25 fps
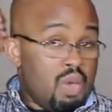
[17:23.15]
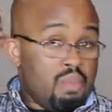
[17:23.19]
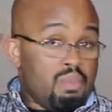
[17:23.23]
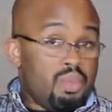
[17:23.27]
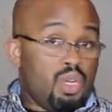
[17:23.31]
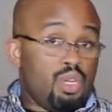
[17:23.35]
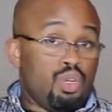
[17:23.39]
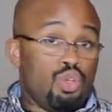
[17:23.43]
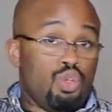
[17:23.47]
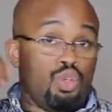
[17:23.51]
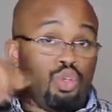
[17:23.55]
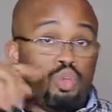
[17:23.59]

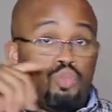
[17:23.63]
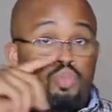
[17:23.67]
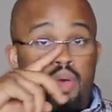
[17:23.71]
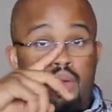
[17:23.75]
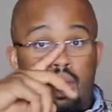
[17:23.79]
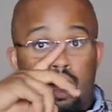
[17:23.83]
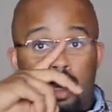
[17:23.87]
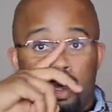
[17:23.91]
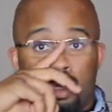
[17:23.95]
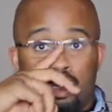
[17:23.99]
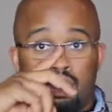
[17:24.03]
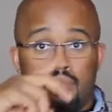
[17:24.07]
but you
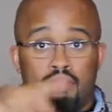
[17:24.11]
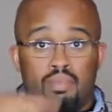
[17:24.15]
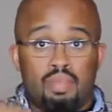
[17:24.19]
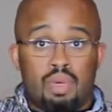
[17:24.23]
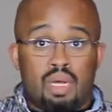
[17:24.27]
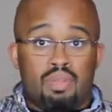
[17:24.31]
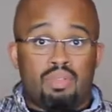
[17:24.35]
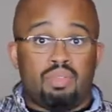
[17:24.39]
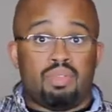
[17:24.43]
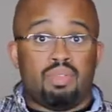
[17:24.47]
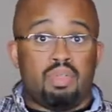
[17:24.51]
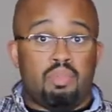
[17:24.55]
pay on a
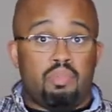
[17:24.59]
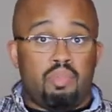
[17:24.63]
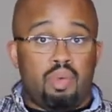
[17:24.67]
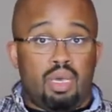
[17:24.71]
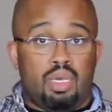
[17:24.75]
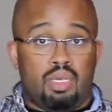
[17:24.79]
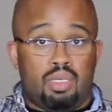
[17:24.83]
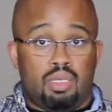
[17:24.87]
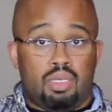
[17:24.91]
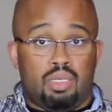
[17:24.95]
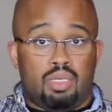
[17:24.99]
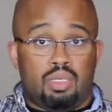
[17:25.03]
monthly
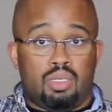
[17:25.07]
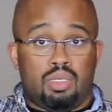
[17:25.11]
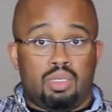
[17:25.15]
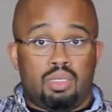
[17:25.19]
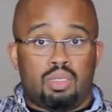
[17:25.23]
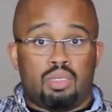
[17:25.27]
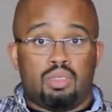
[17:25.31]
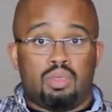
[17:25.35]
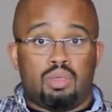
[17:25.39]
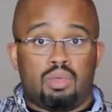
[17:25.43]
basis.